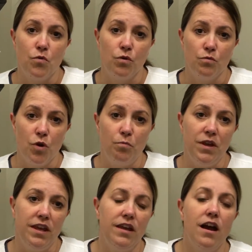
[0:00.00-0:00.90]
more
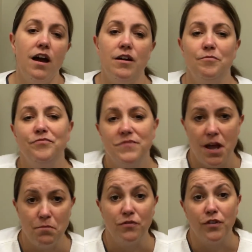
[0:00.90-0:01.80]
ropey
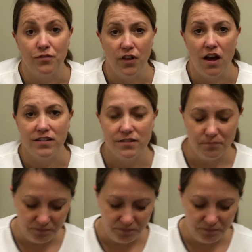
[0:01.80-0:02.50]
type of a floss.